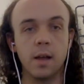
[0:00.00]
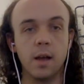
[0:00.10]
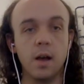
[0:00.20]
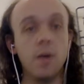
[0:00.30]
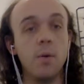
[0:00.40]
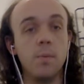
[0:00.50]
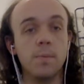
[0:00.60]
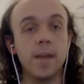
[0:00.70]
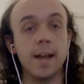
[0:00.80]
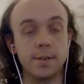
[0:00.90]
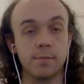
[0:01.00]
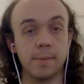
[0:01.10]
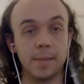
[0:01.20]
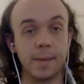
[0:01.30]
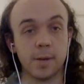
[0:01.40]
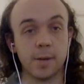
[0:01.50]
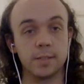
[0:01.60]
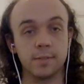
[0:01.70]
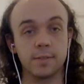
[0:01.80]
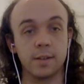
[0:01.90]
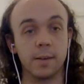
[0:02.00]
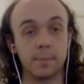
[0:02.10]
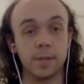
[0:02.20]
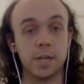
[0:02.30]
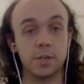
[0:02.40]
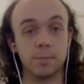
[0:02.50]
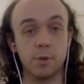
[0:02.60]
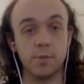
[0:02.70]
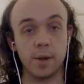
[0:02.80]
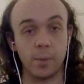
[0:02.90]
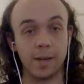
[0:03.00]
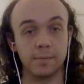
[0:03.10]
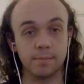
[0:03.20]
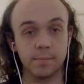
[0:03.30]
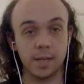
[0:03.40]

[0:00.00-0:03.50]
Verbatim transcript: Oh yeah, I do remember that person. I'm glad your move went well.